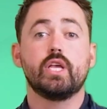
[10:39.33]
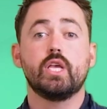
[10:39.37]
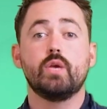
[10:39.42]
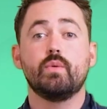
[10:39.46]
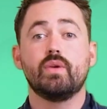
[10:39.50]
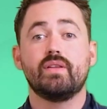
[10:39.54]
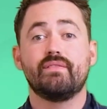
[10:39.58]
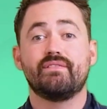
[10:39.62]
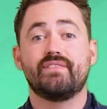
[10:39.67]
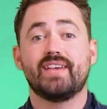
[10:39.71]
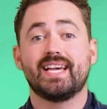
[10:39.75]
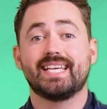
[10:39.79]
you
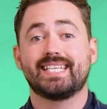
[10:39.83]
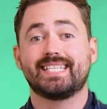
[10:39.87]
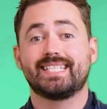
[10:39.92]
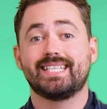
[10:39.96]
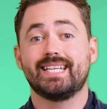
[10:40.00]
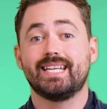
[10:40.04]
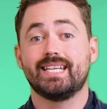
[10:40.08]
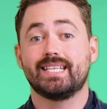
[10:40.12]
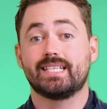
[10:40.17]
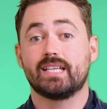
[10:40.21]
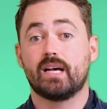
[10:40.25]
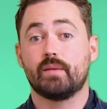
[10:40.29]
invest
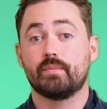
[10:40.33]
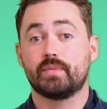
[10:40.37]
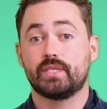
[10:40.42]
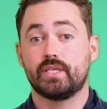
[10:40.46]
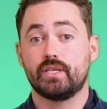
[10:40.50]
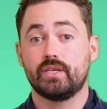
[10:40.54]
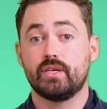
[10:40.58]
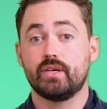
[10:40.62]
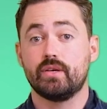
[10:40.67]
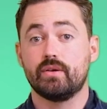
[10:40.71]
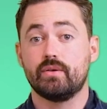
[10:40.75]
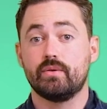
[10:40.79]
in is up to
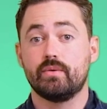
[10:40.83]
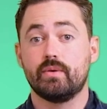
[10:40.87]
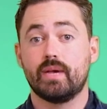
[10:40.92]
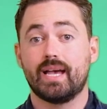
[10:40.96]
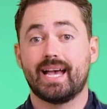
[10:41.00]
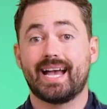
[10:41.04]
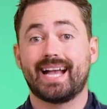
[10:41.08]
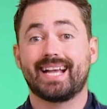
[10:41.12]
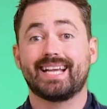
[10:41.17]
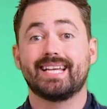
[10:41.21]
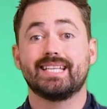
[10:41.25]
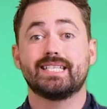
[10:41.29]
you
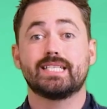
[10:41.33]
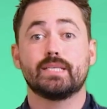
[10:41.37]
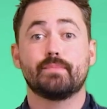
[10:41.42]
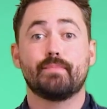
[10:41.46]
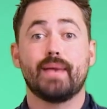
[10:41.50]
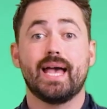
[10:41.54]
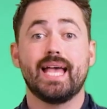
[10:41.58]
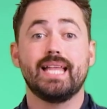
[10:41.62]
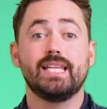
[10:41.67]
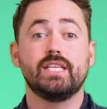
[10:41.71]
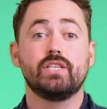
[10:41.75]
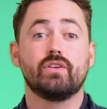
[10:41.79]
and can
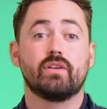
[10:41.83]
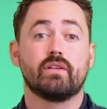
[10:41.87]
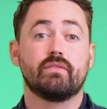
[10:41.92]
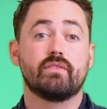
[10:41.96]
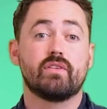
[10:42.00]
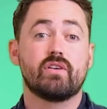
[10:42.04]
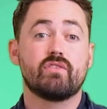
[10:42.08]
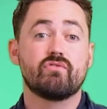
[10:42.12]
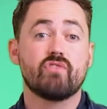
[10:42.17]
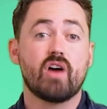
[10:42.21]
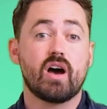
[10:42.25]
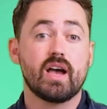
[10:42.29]
depend on a
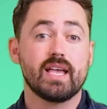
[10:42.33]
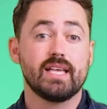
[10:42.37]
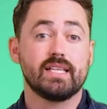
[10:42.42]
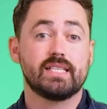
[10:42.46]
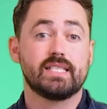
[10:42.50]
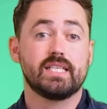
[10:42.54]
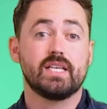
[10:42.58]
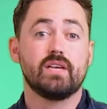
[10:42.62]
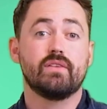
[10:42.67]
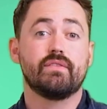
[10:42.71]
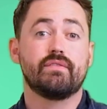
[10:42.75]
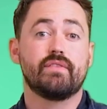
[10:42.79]

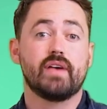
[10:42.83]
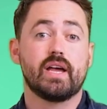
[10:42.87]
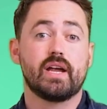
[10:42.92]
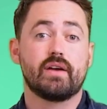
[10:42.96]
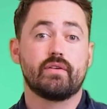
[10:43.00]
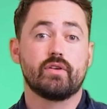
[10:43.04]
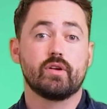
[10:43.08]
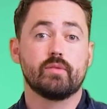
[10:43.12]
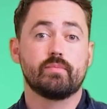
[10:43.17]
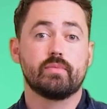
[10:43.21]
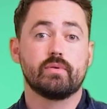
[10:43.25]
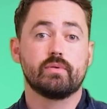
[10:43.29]
variety of
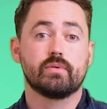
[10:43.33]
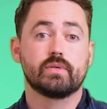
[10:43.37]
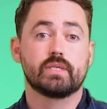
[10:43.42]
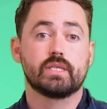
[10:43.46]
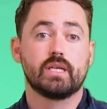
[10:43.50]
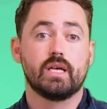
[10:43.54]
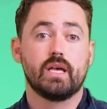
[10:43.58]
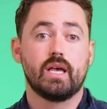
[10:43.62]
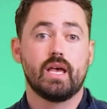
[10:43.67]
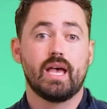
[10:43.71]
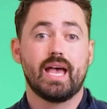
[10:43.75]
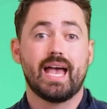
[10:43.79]
variables:
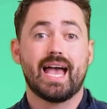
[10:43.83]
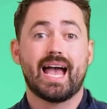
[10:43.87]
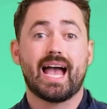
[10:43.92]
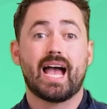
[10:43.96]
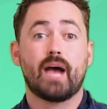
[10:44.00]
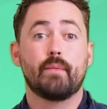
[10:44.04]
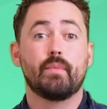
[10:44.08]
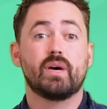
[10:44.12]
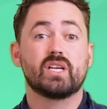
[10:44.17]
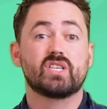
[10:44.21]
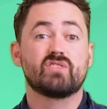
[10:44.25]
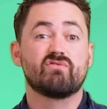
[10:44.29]

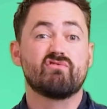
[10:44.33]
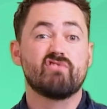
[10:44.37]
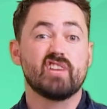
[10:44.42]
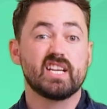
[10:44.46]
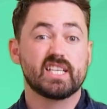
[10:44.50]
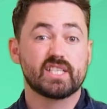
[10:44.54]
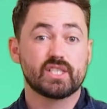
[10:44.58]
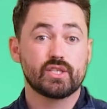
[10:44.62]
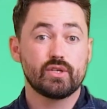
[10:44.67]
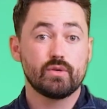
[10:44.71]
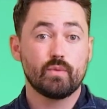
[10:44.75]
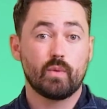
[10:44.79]
how much
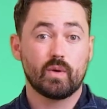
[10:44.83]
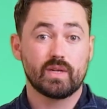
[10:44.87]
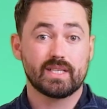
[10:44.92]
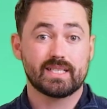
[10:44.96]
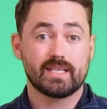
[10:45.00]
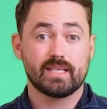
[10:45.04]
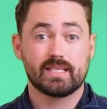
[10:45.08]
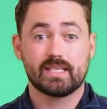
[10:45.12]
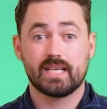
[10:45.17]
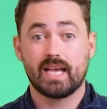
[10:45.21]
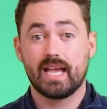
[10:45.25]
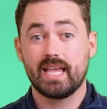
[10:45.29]
risk you want
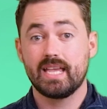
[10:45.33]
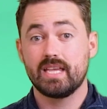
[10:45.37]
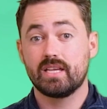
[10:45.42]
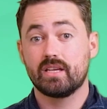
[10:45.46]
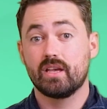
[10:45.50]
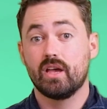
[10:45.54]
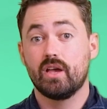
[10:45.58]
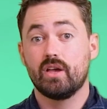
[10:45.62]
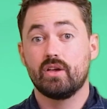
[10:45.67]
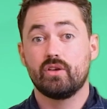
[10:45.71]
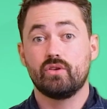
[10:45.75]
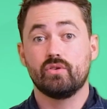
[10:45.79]
to take,
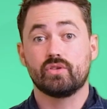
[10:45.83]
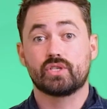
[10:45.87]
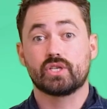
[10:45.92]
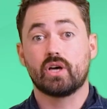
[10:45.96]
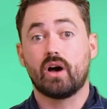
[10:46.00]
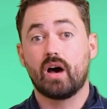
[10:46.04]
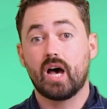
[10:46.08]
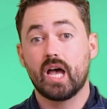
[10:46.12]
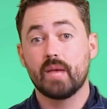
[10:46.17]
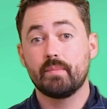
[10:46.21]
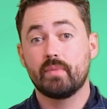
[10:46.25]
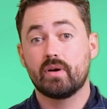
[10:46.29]
your
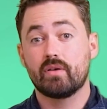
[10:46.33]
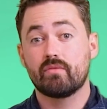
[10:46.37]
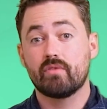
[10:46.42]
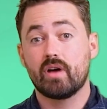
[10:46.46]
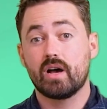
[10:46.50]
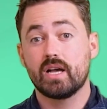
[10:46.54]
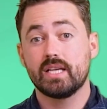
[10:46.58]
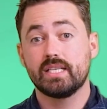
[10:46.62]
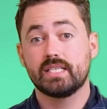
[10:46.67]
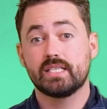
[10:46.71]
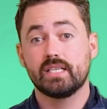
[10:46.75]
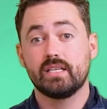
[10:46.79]
time
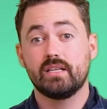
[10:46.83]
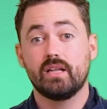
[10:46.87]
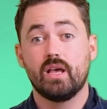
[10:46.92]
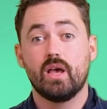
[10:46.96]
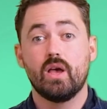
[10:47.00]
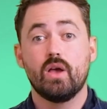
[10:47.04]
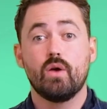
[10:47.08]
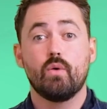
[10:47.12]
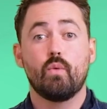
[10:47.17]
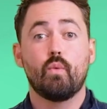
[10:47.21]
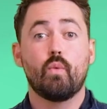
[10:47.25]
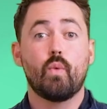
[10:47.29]
horizon,
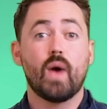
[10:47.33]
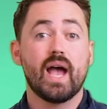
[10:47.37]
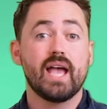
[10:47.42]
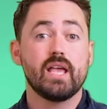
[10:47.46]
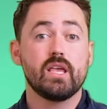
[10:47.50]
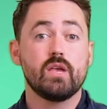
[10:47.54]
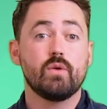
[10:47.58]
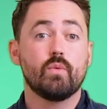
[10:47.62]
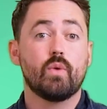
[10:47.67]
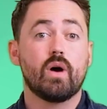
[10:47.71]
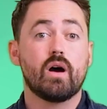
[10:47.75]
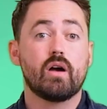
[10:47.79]
where
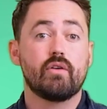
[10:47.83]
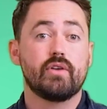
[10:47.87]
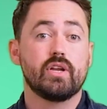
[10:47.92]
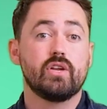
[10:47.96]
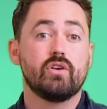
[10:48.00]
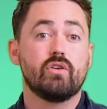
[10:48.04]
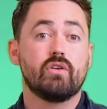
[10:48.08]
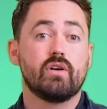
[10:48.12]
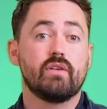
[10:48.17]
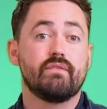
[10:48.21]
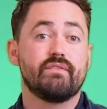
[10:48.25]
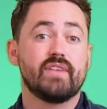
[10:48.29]
you are in
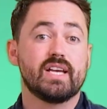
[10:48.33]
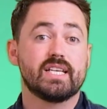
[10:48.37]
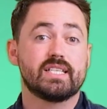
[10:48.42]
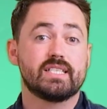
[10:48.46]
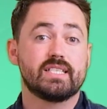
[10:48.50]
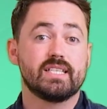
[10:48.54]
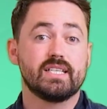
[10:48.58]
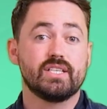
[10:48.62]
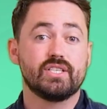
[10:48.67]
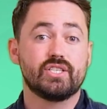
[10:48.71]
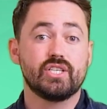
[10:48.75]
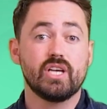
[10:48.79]
your
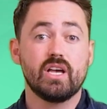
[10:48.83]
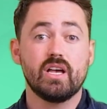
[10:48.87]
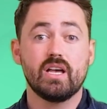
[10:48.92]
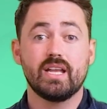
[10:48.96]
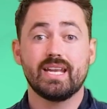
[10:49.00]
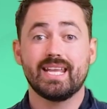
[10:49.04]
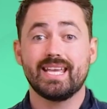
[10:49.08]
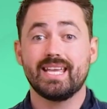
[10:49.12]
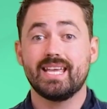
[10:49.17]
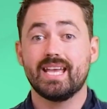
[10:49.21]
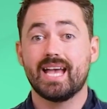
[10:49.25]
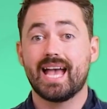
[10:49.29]
investing
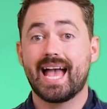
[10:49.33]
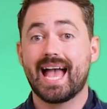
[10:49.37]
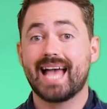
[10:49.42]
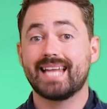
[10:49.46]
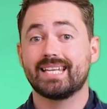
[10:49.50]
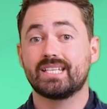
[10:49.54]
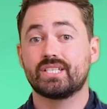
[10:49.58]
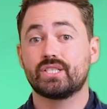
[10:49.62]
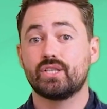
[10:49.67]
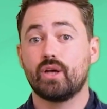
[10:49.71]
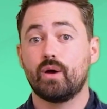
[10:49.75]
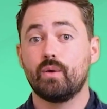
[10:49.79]
journey,
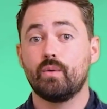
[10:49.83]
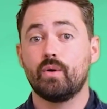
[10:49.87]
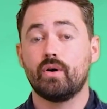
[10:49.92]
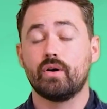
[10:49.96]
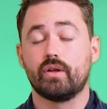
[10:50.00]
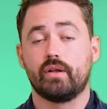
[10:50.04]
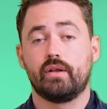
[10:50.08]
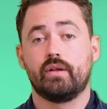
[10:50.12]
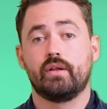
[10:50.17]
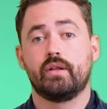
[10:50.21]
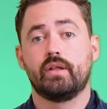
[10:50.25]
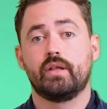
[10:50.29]
and so
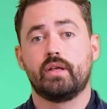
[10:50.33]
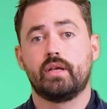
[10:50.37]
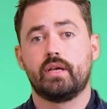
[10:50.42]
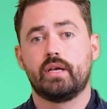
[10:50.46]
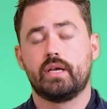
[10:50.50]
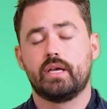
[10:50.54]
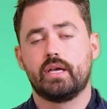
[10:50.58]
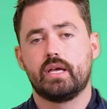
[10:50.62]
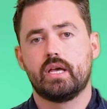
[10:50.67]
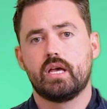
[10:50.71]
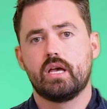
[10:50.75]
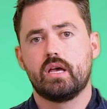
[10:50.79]
on.
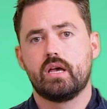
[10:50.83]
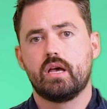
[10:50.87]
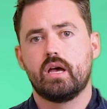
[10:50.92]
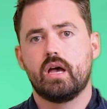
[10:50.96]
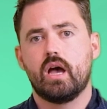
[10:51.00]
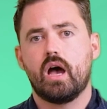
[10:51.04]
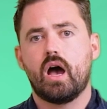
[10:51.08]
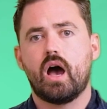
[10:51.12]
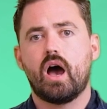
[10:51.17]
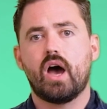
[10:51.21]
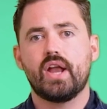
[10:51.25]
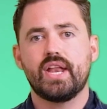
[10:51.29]

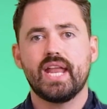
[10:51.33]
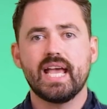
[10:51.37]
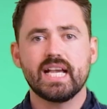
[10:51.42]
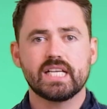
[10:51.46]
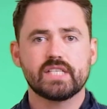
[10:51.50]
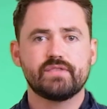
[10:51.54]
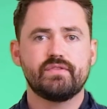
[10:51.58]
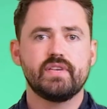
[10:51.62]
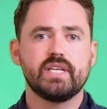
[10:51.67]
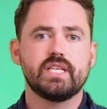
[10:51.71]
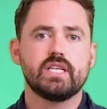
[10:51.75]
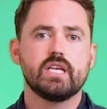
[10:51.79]
Our
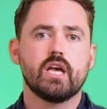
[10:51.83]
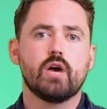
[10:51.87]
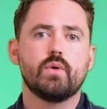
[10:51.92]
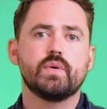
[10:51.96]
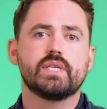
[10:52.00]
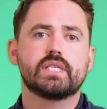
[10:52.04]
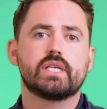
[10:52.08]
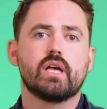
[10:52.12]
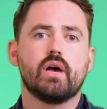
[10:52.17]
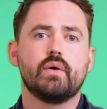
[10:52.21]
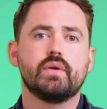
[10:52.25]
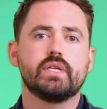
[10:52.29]
next video
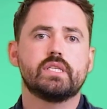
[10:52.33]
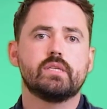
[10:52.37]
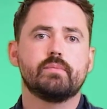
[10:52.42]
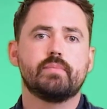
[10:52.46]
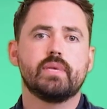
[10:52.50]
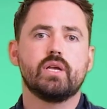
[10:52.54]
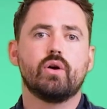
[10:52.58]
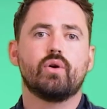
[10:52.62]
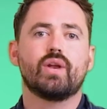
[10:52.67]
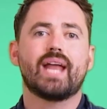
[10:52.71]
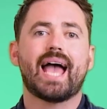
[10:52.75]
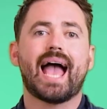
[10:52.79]
is going to
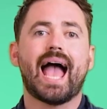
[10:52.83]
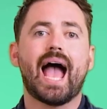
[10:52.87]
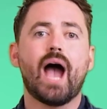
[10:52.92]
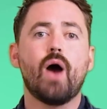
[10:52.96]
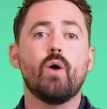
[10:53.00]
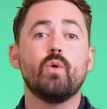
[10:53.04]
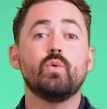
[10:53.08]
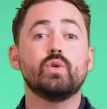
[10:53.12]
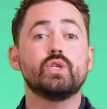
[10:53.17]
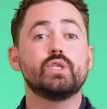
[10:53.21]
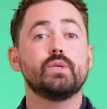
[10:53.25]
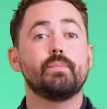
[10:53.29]
be on
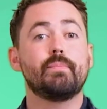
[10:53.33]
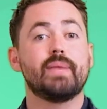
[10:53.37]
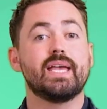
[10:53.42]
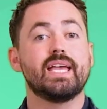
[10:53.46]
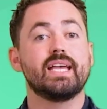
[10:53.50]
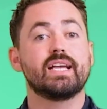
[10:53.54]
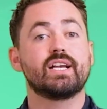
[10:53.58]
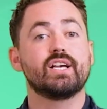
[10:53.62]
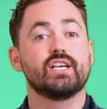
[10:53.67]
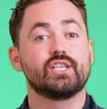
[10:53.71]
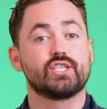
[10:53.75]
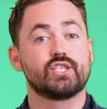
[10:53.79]
how to
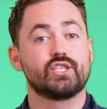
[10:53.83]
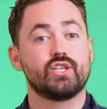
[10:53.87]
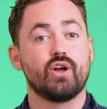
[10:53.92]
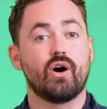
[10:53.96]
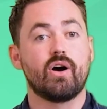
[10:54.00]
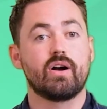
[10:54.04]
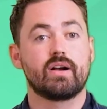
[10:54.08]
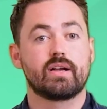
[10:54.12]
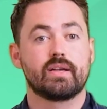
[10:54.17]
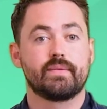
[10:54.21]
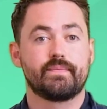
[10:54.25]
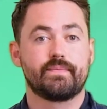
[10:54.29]
pick a
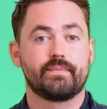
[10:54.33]
stock.